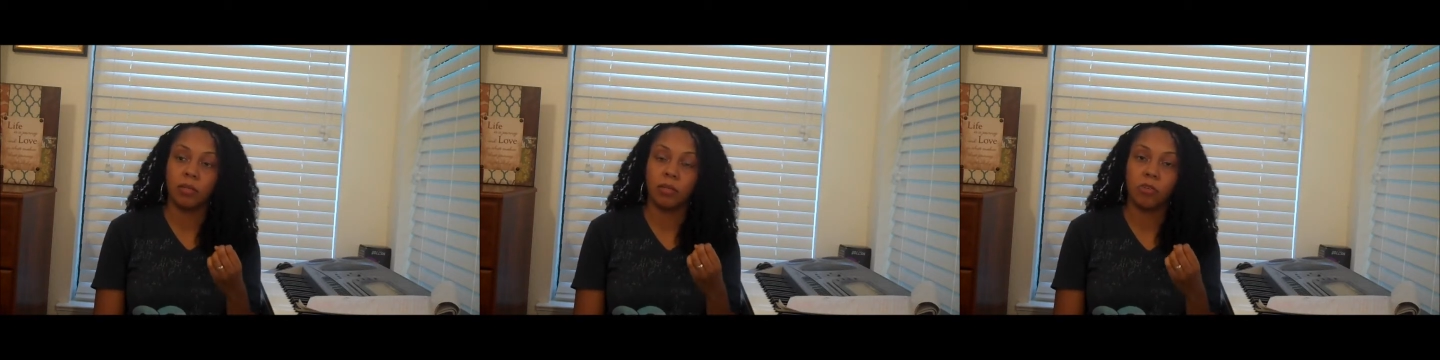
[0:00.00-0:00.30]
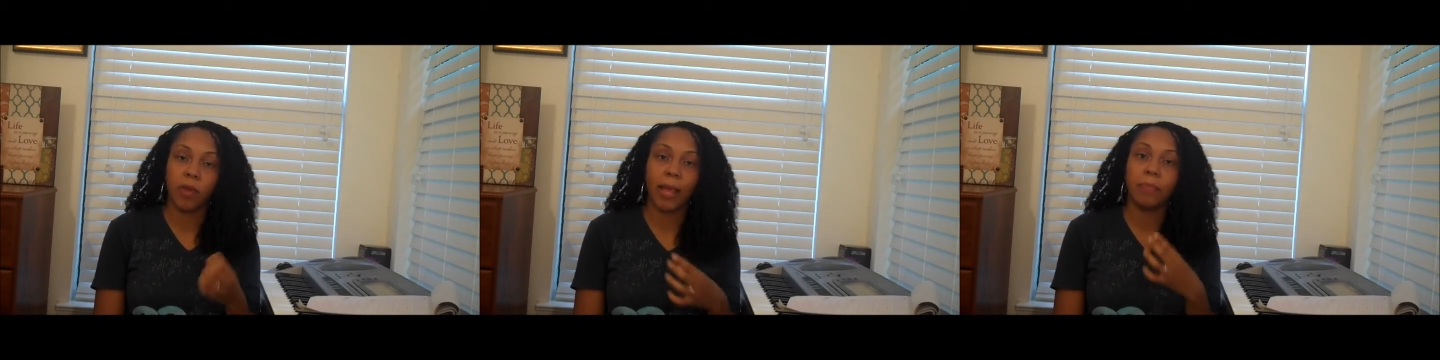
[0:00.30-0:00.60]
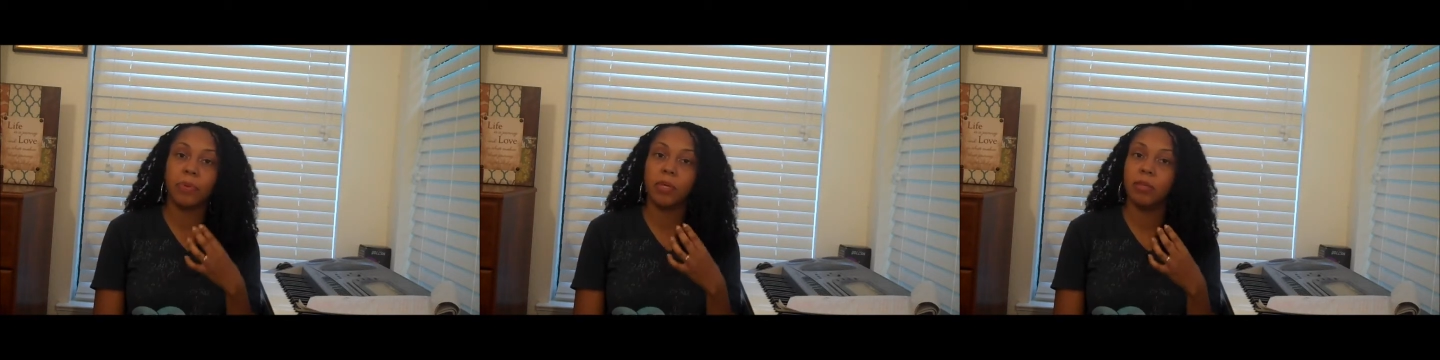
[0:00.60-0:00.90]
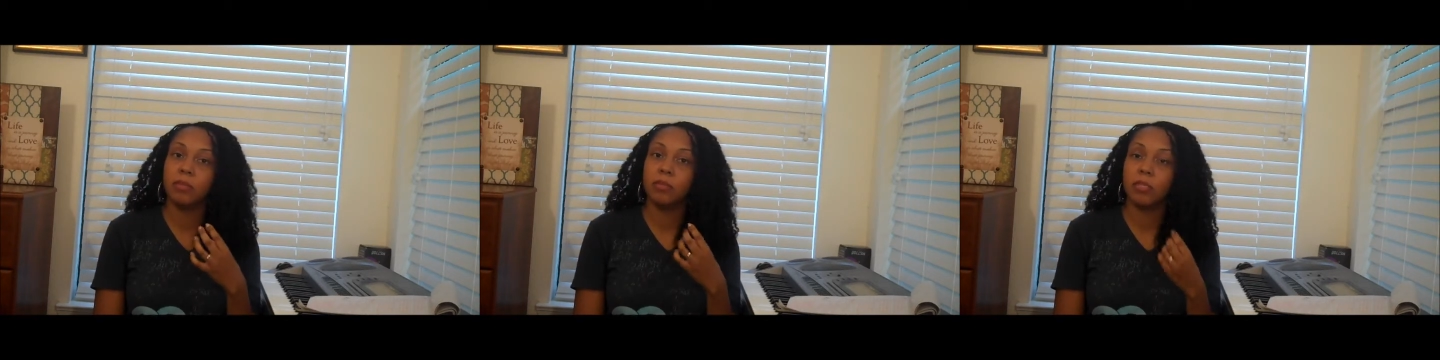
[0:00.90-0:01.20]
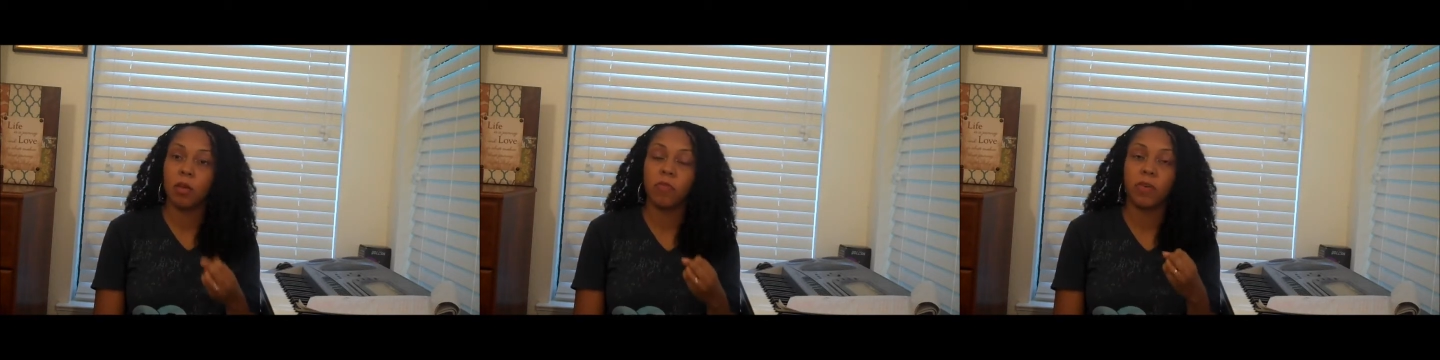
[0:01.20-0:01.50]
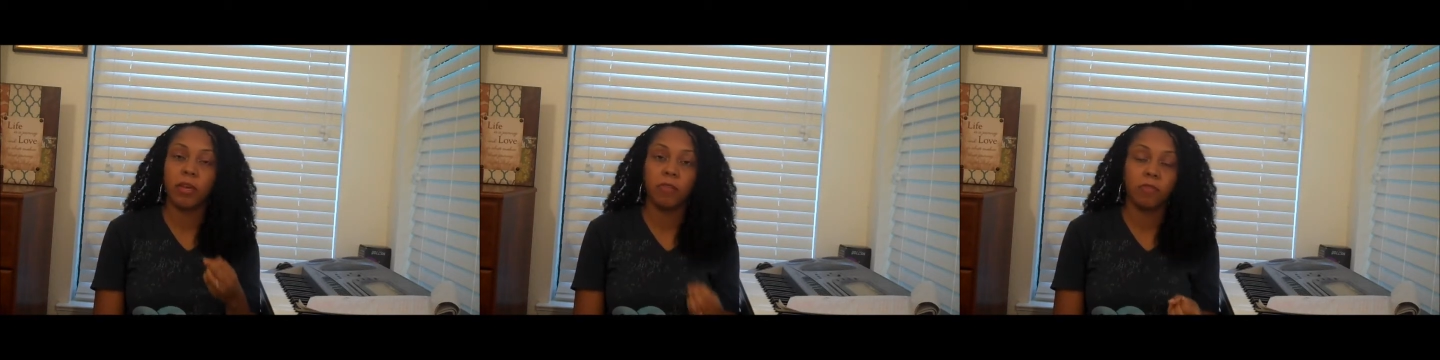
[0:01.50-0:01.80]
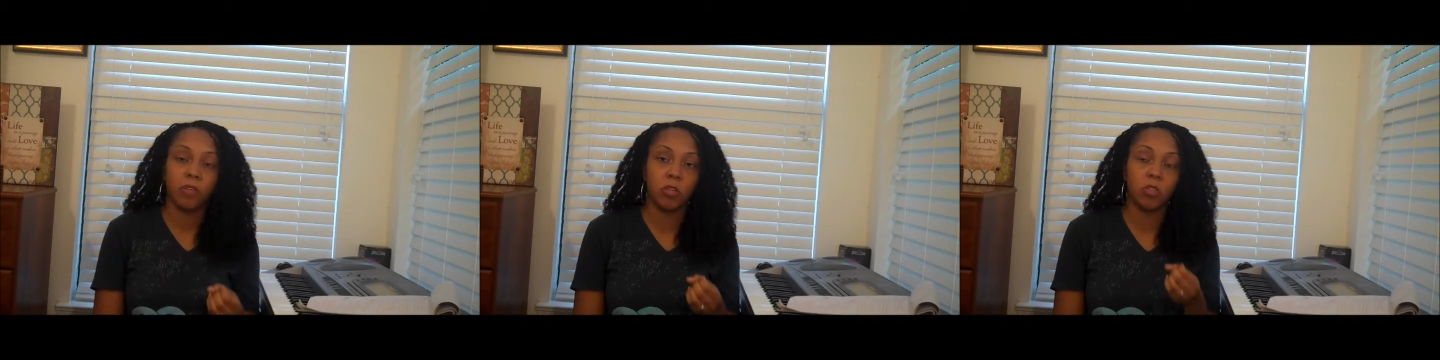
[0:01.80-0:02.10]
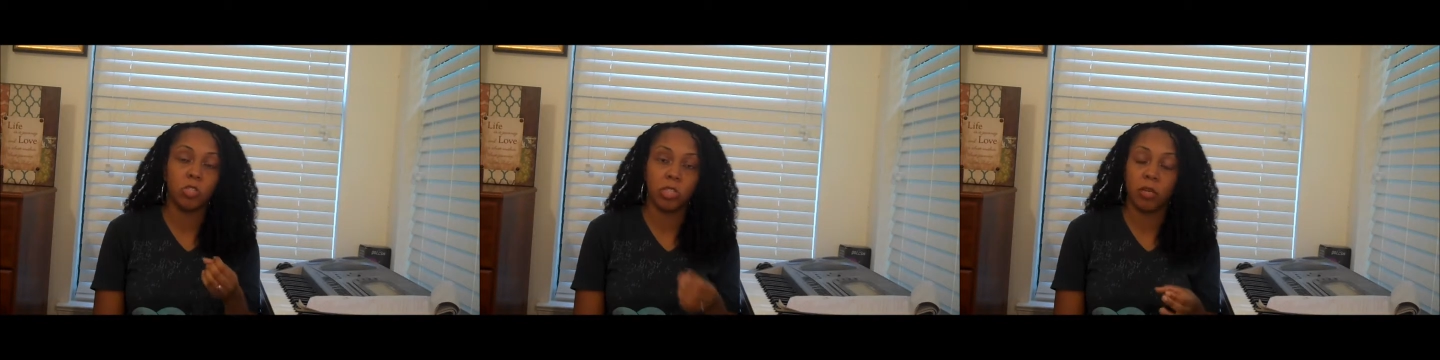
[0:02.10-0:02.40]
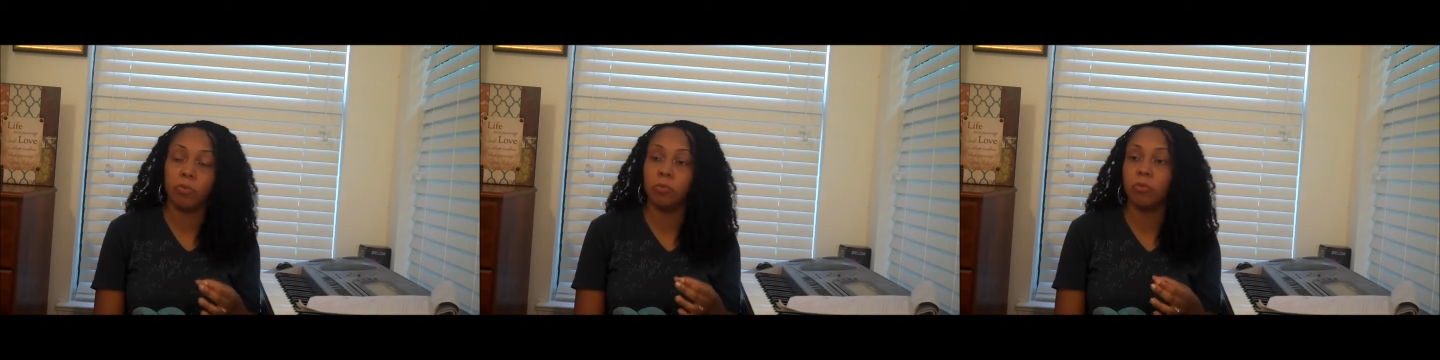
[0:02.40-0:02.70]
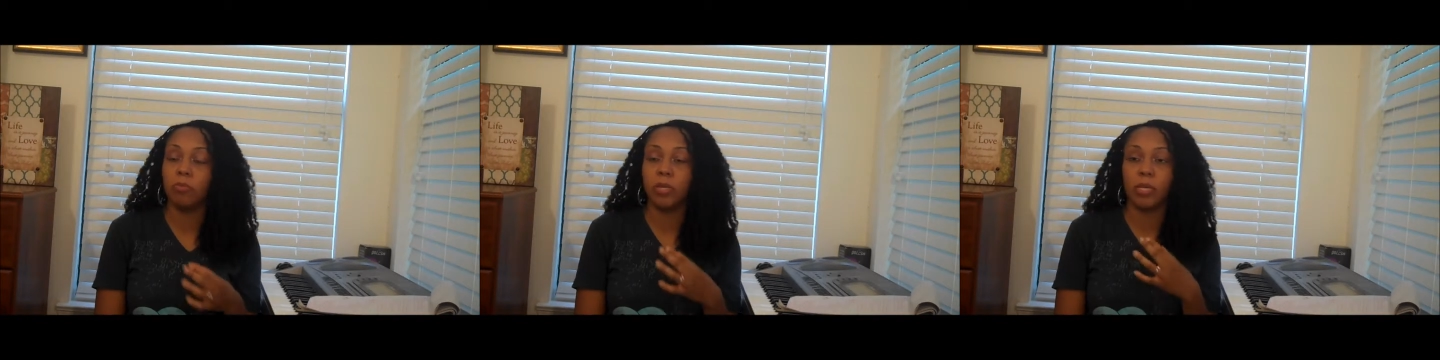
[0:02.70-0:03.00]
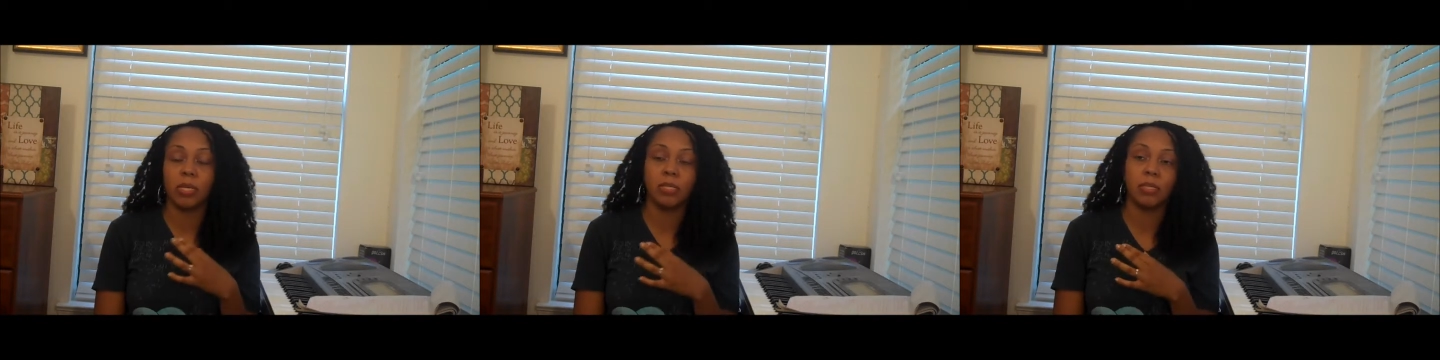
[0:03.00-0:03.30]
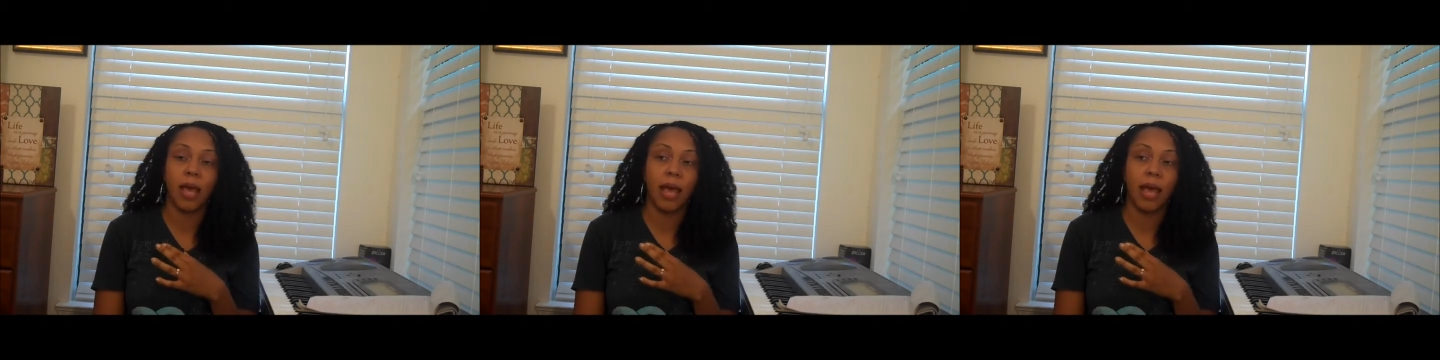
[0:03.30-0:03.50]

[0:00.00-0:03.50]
crappy sulfate-filled shampoo because